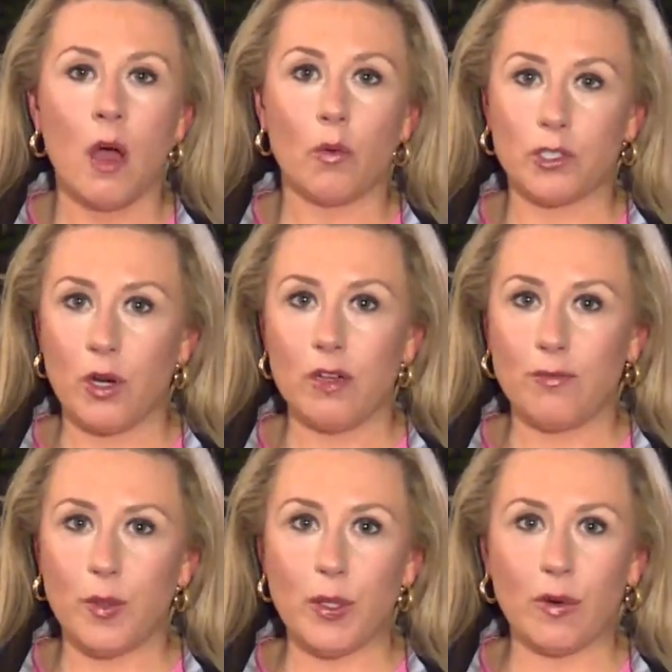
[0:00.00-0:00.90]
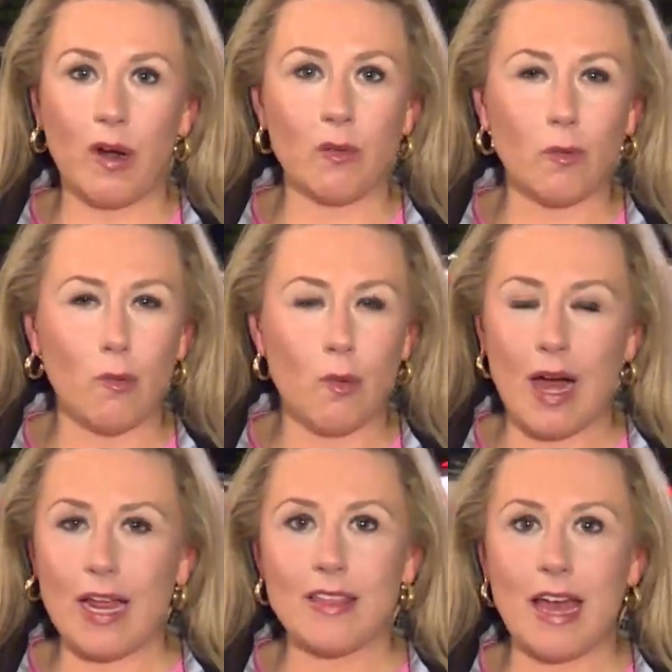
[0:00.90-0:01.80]
We're trying to figure out
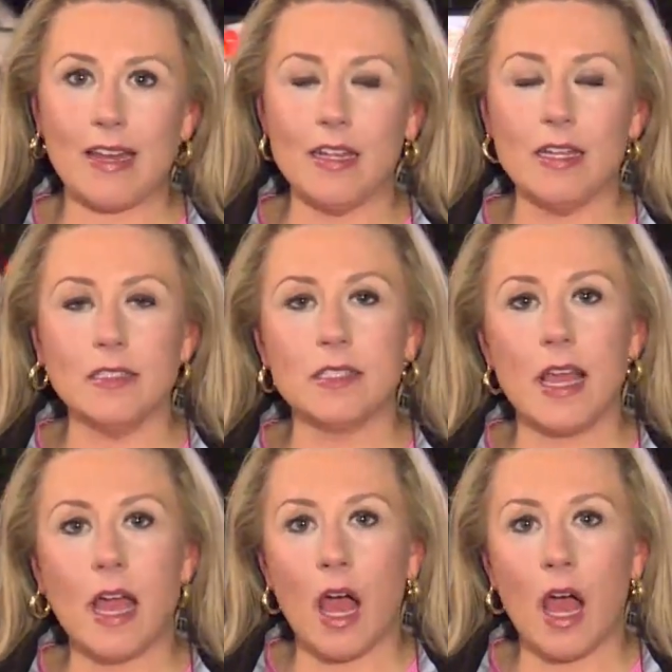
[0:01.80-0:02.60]
why that is.